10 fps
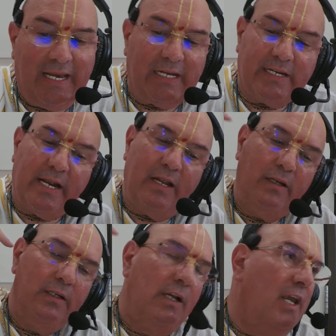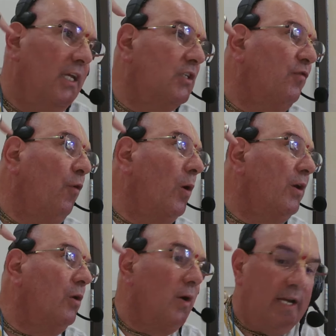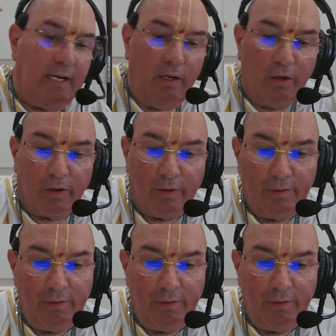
Gita is for your ear.